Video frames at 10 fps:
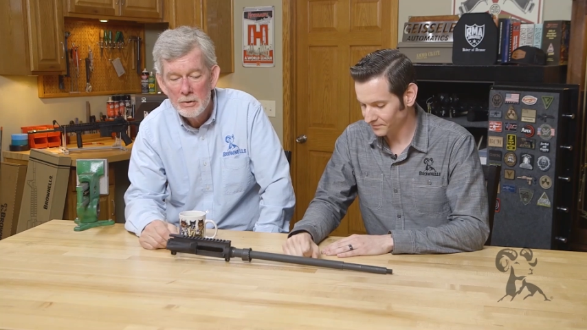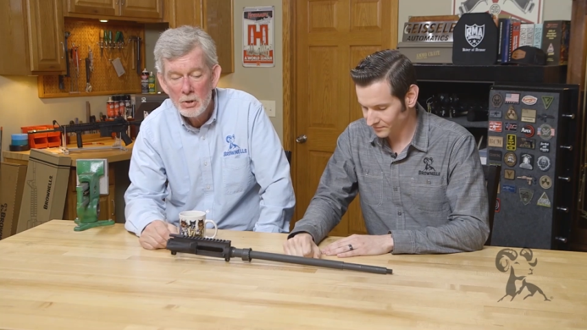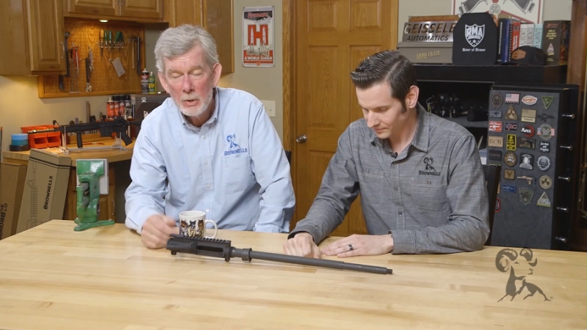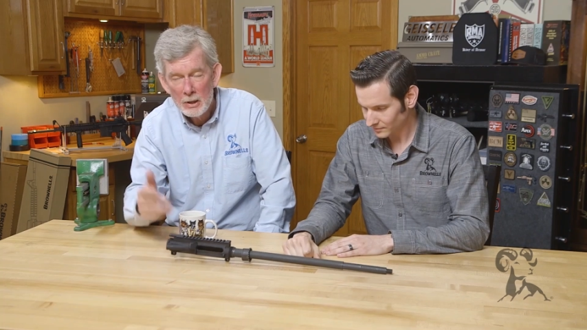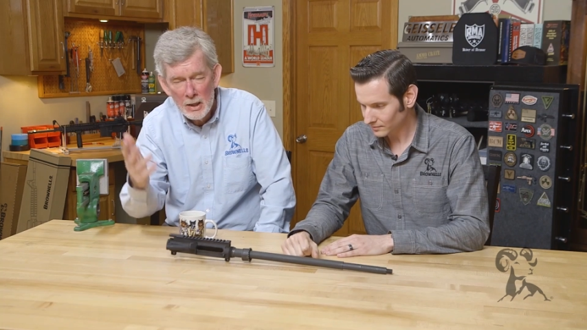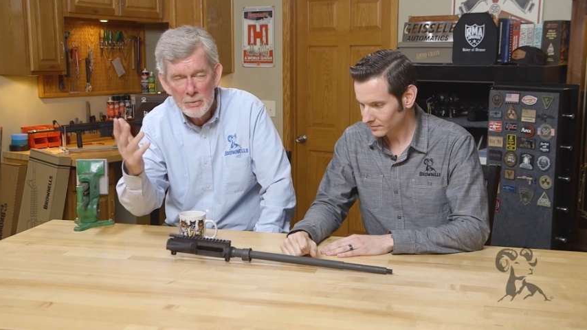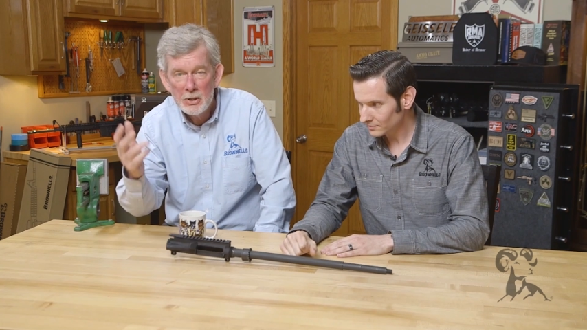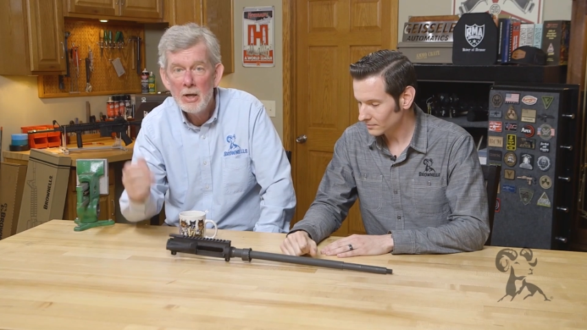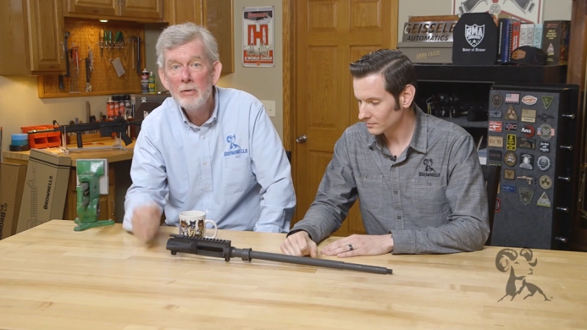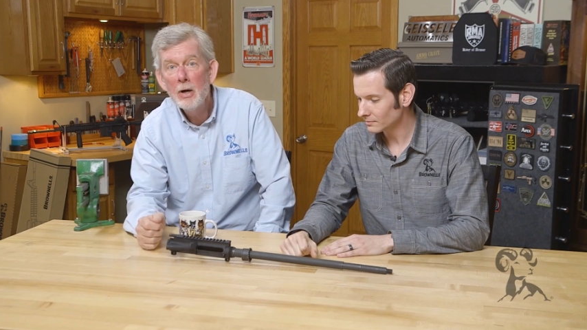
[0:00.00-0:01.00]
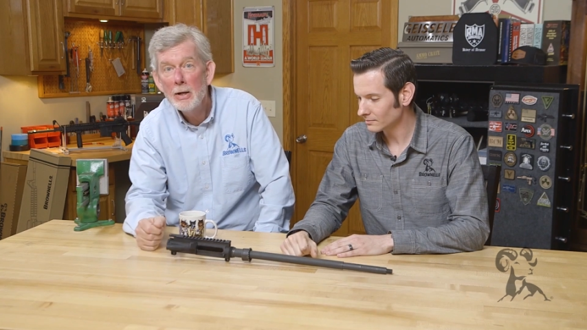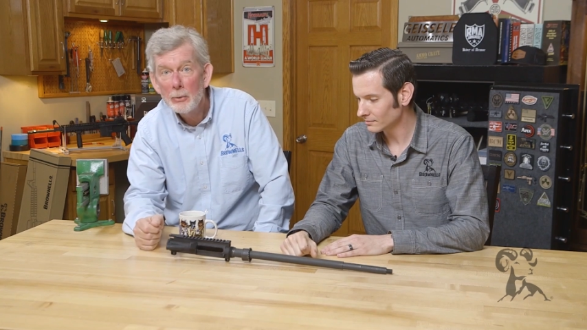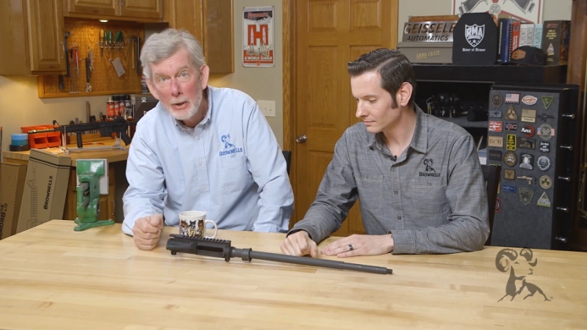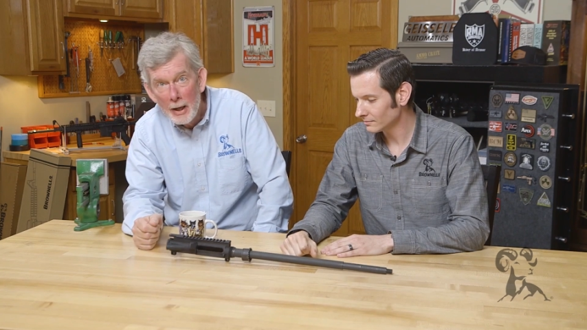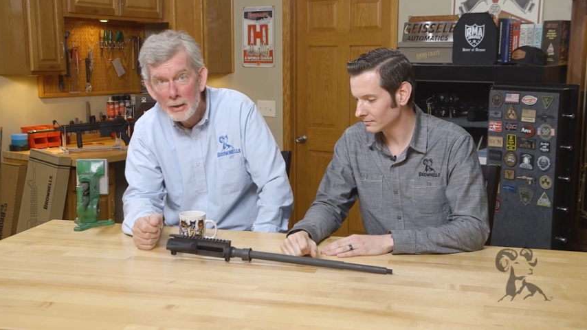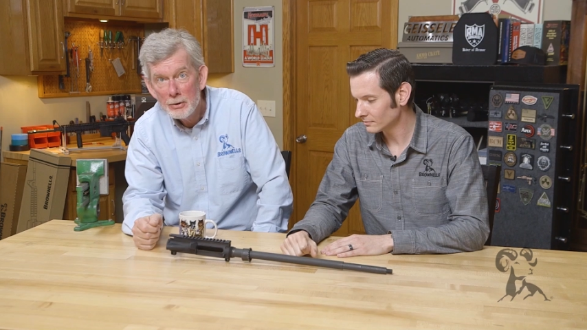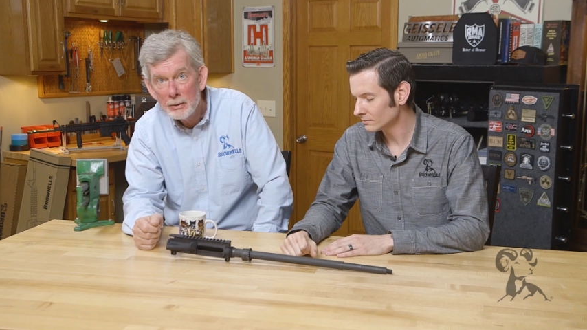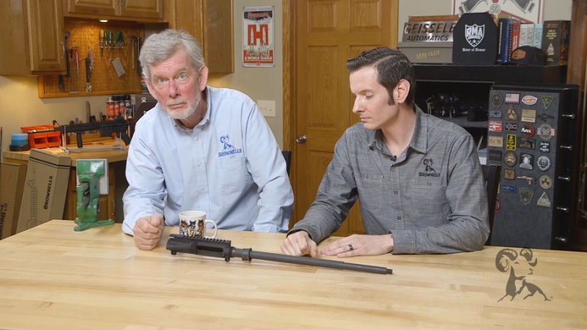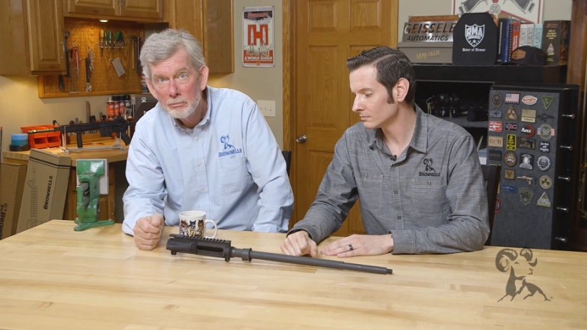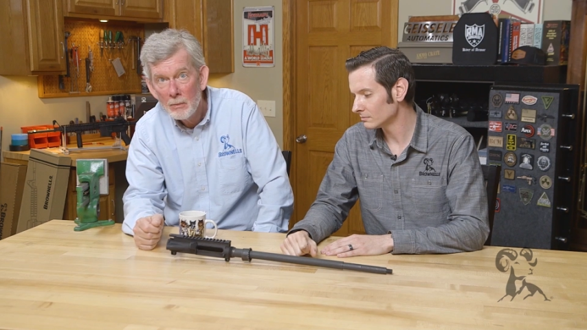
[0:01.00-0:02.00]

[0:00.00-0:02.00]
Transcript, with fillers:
Speaker 1: So when it comes to galvanic reaction,